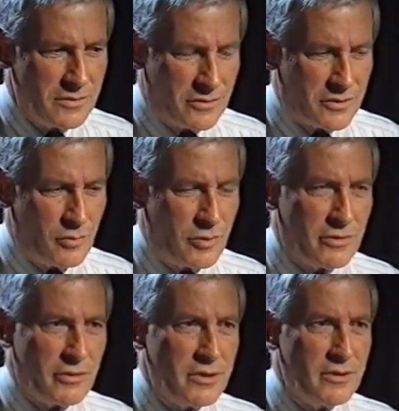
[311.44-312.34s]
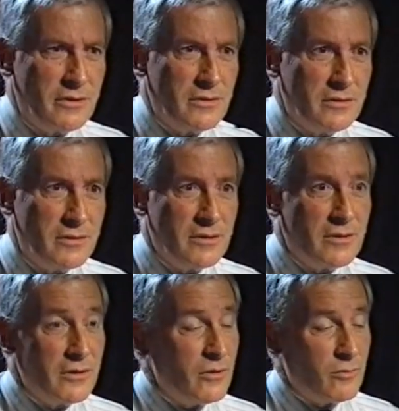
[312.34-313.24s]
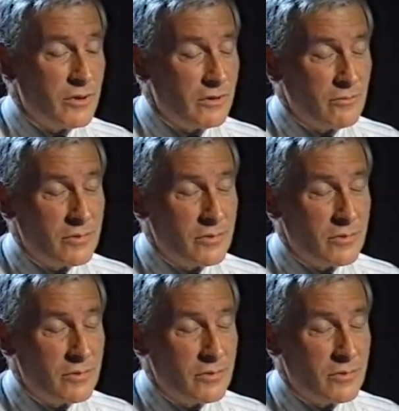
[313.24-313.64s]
I queried it, oh, well,